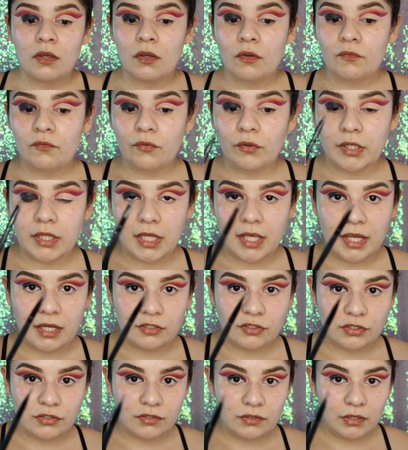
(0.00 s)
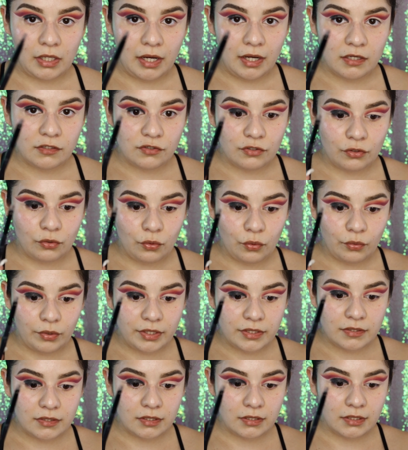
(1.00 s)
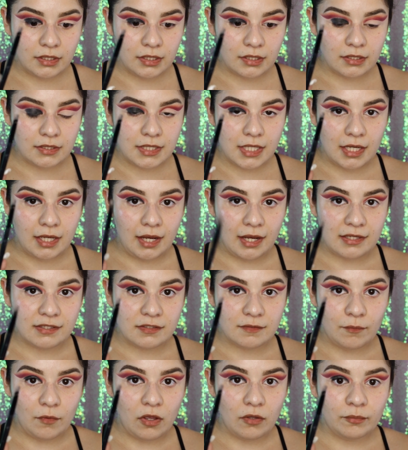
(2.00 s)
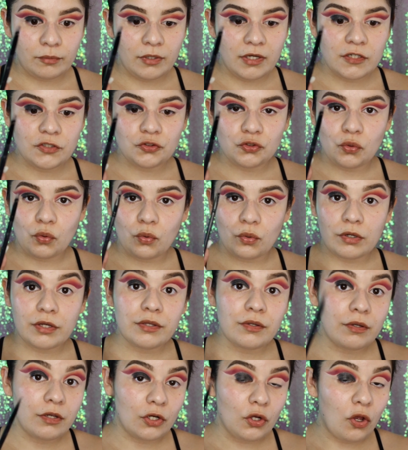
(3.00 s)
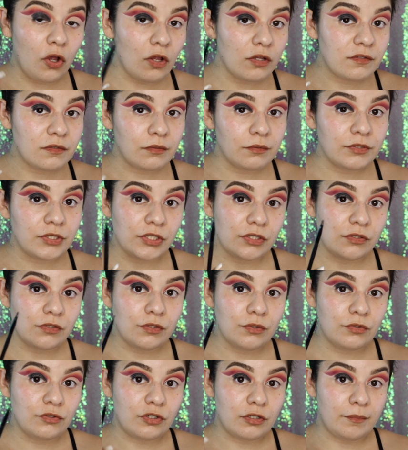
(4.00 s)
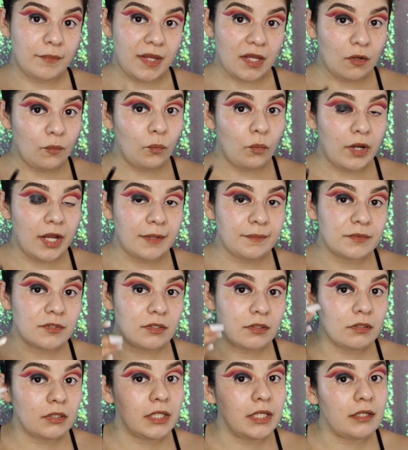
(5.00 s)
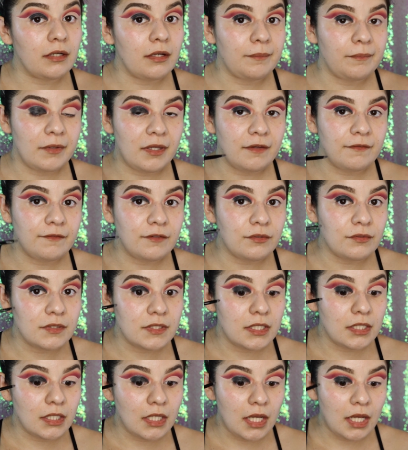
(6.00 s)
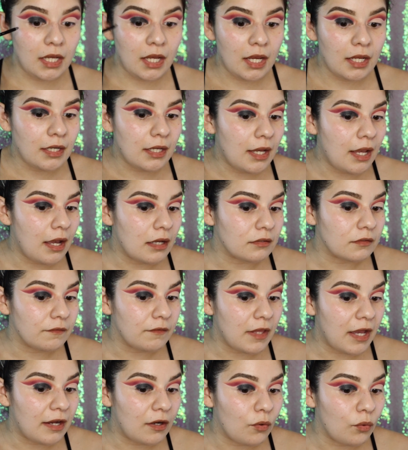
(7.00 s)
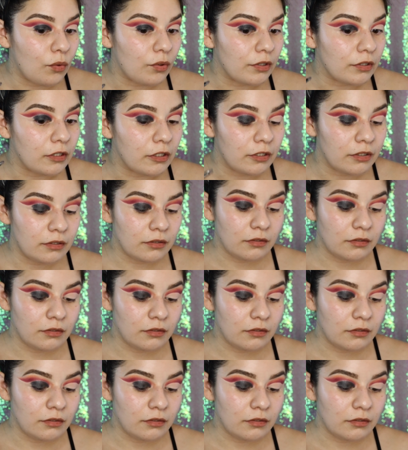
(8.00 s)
For the edges, you guys, you're going to need to take a small brush, or you can also just use your makeup wipe to clean up if you did get any out of that corner.